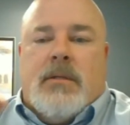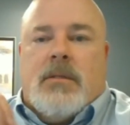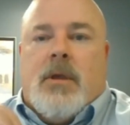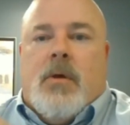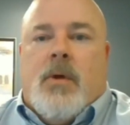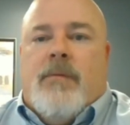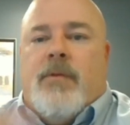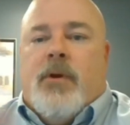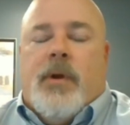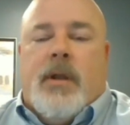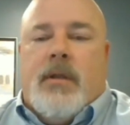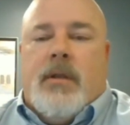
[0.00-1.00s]
So if
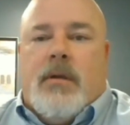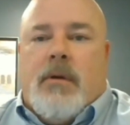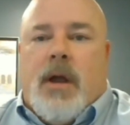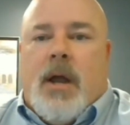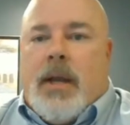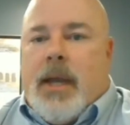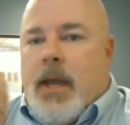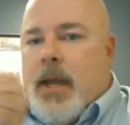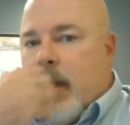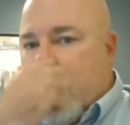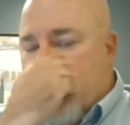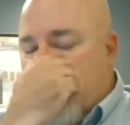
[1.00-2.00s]
you're in Little Rock
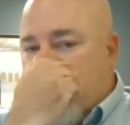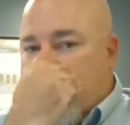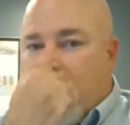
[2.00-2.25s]
and you're